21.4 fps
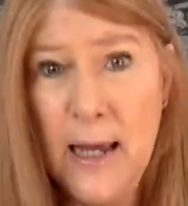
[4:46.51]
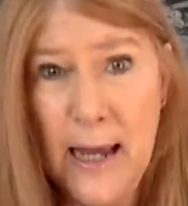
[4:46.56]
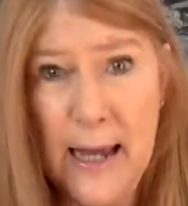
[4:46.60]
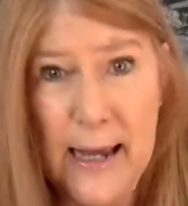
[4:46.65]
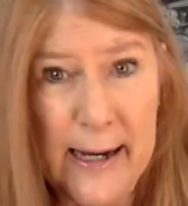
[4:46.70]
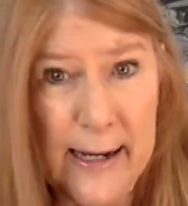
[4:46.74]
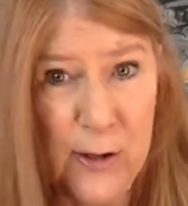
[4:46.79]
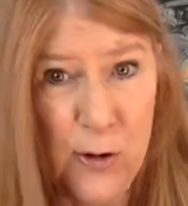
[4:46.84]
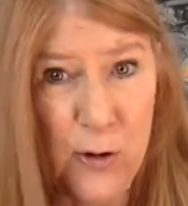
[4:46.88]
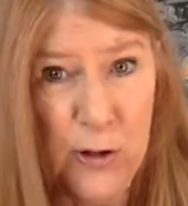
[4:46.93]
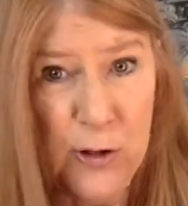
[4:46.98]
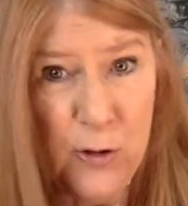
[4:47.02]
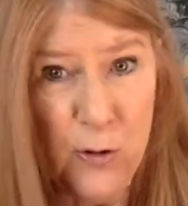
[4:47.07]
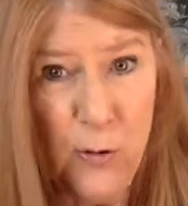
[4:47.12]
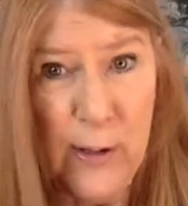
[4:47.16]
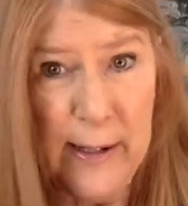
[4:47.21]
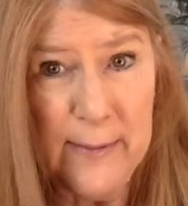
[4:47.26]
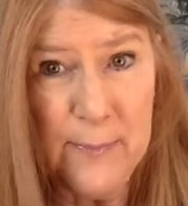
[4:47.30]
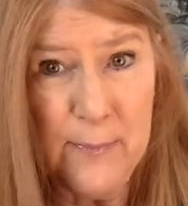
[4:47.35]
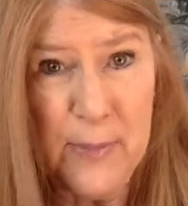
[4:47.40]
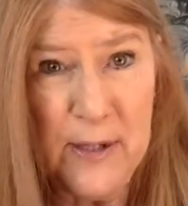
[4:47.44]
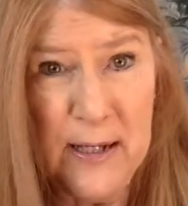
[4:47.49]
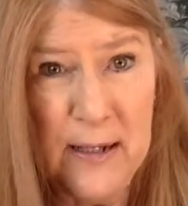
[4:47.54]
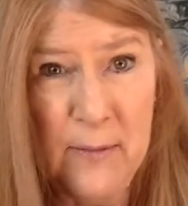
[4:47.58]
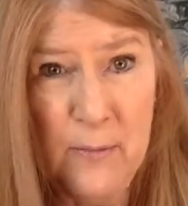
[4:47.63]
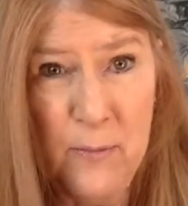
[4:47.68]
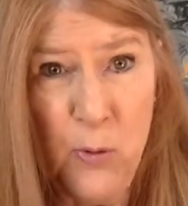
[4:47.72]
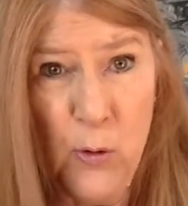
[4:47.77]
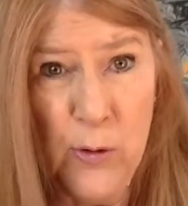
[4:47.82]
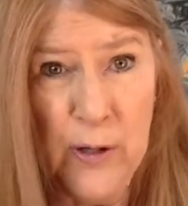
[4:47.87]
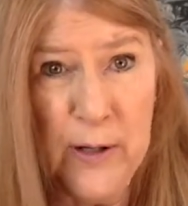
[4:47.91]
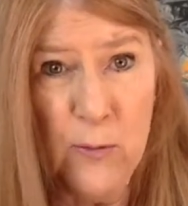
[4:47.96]
and I couldn't quite
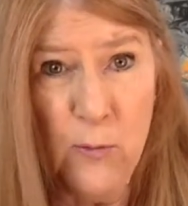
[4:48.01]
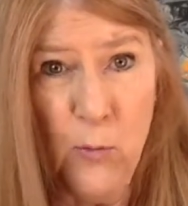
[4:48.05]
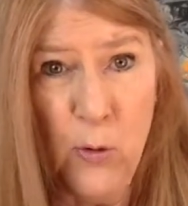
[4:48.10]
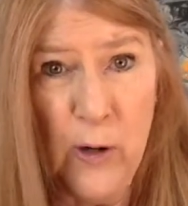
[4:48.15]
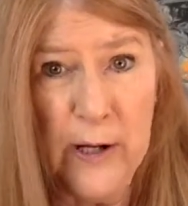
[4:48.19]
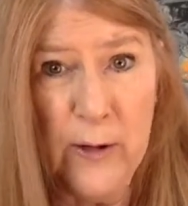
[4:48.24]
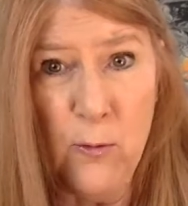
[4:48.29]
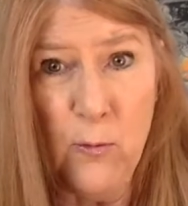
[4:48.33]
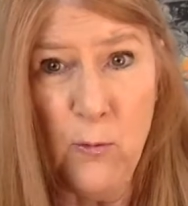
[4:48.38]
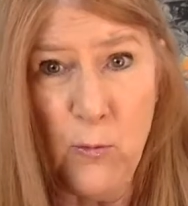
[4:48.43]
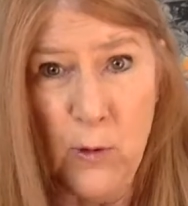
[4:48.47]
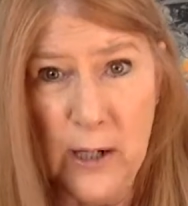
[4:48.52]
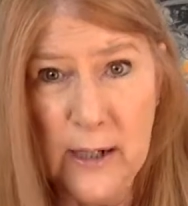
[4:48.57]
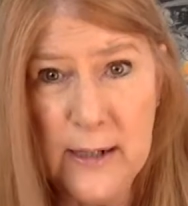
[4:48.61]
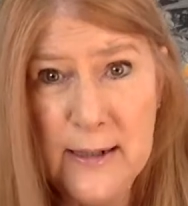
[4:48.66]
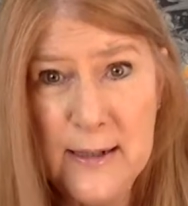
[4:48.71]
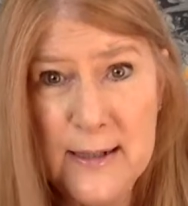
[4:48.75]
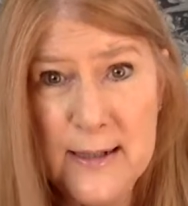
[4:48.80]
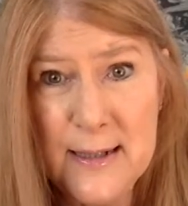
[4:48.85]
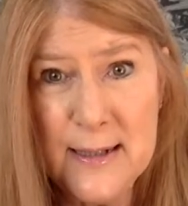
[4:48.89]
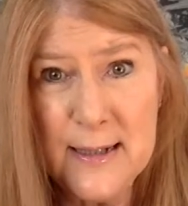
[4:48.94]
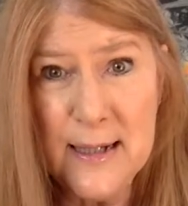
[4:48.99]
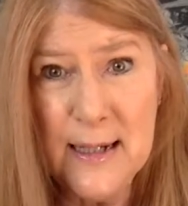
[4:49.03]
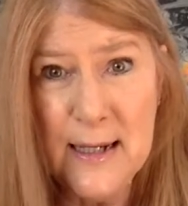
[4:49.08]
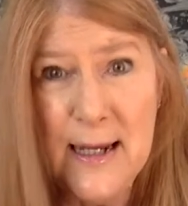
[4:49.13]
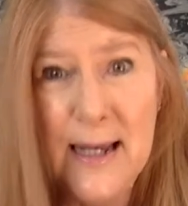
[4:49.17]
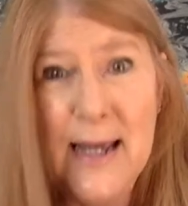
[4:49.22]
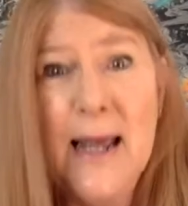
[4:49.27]
pinpoint what it was.